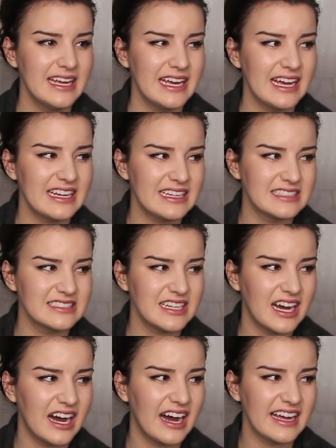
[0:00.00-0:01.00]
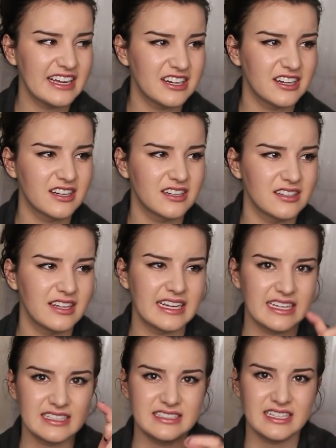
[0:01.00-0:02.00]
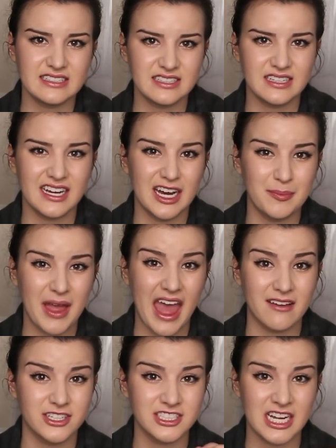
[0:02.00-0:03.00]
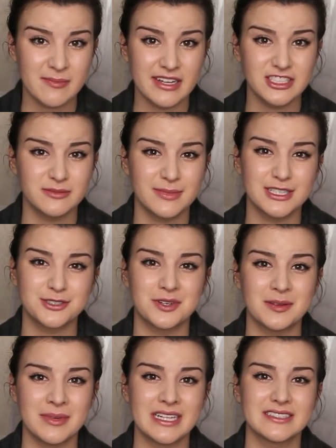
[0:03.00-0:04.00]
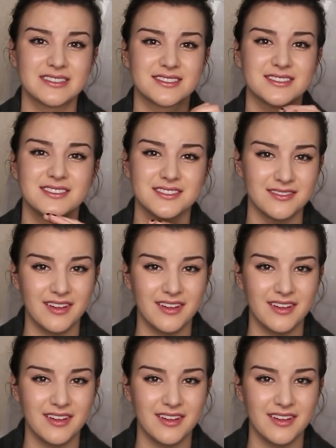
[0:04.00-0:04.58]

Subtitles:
an entire like Dixie cup every time I do my treatments.